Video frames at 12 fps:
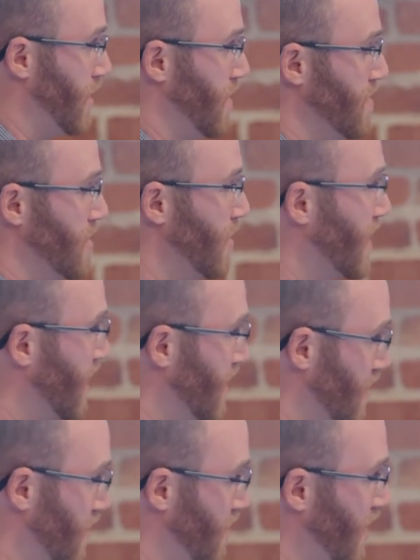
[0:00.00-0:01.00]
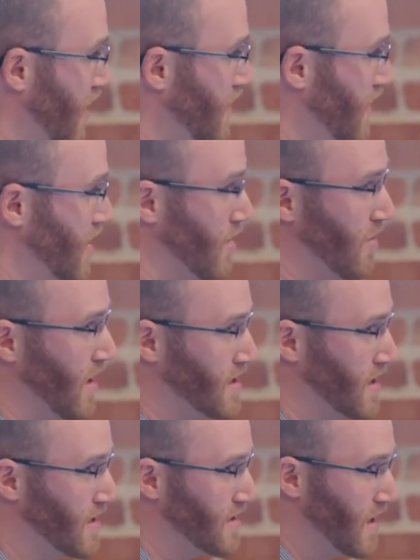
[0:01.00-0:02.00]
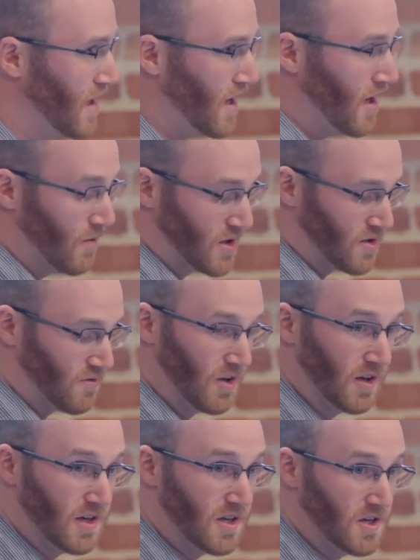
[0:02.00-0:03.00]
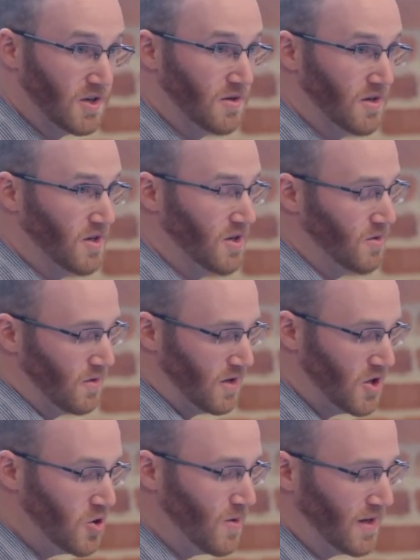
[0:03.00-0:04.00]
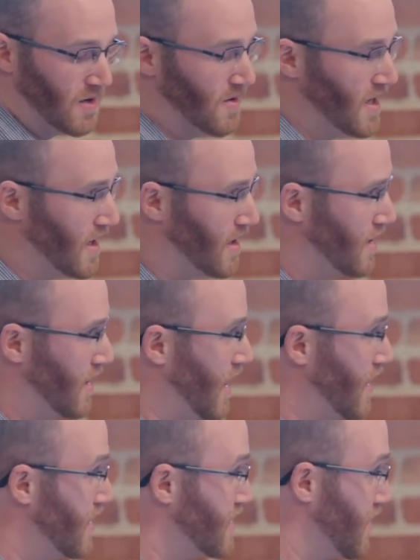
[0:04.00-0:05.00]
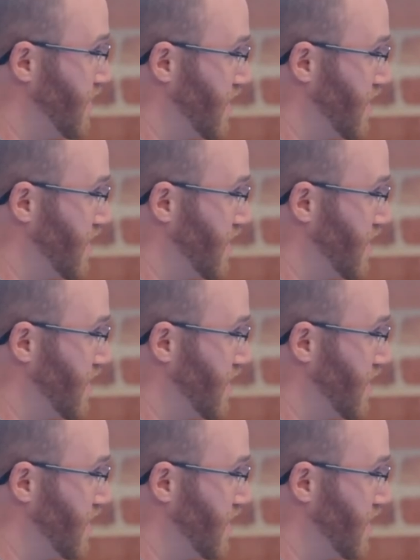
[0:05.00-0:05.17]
you're doing in your thread, in your process, which is really new and unique and something